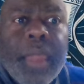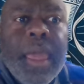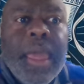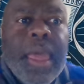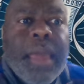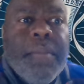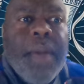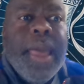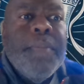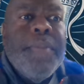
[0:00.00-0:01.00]
In my
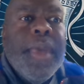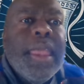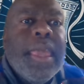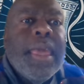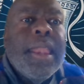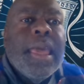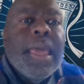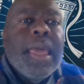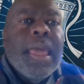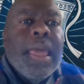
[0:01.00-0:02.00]
opinion,
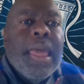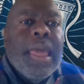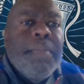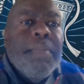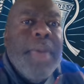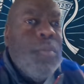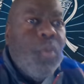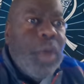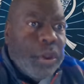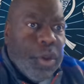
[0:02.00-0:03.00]
Ben
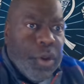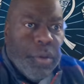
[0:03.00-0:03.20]
Whittaker